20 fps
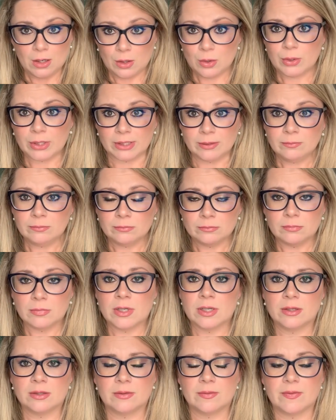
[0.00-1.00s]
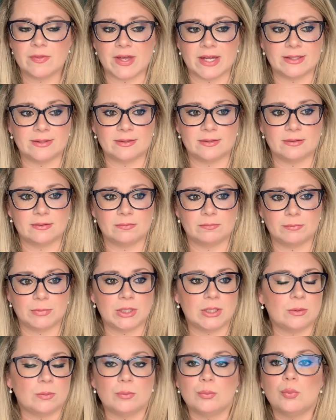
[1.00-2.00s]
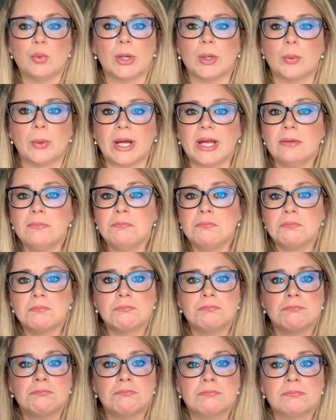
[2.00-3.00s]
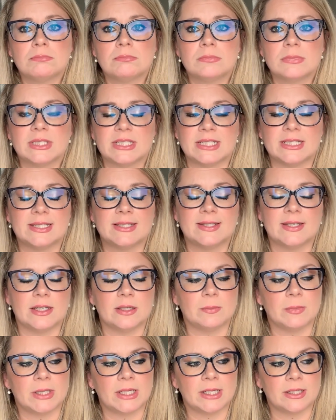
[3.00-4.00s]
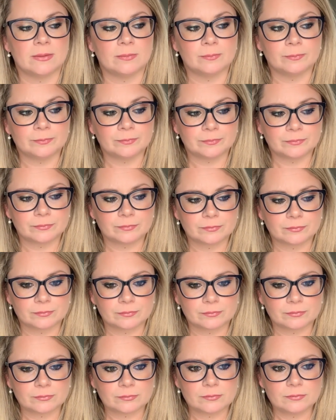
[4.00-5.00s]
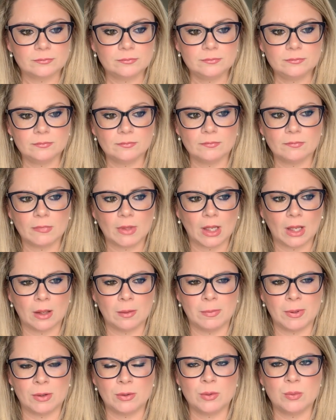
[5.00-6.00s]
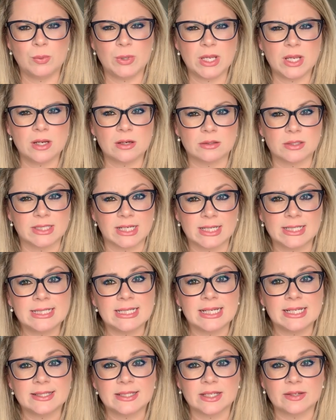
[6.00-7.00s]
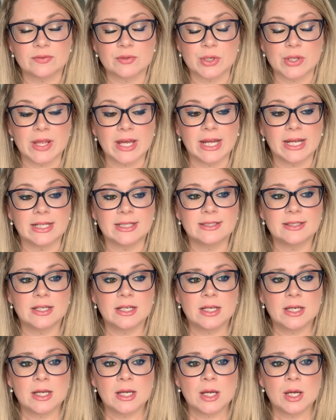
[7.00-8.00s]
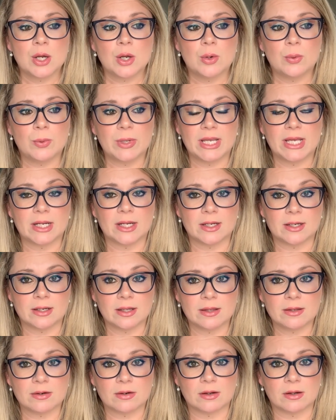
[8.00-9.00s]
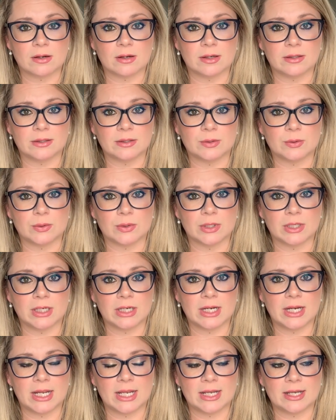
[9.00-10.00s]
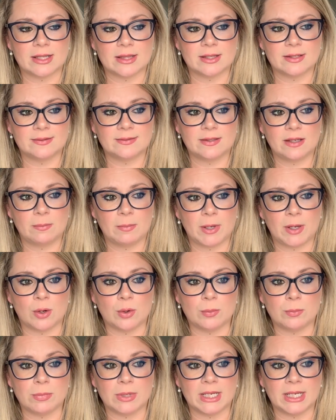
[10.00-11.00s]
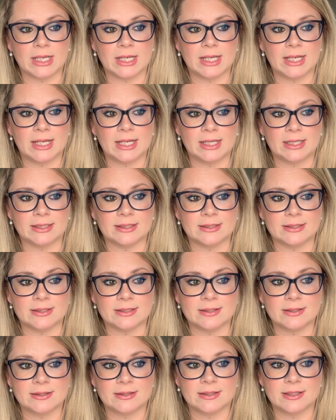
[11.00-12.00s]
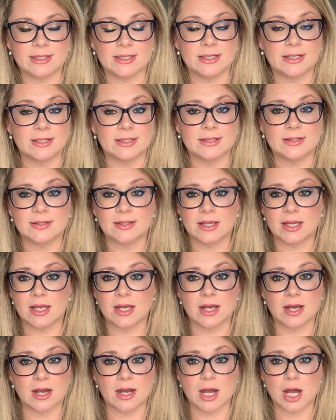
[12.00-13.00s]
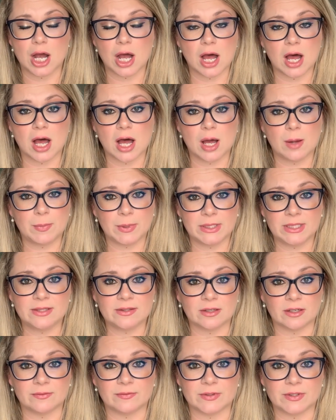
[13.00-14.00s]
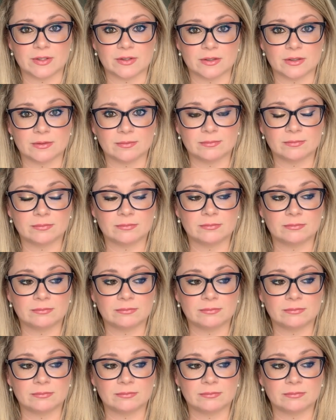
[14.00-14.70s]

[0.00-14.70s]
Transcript: Okay. He went away. Didn't see him again. About a week or 10 days after that, we get another knock on the door, and this time I open it, and it is a police officer.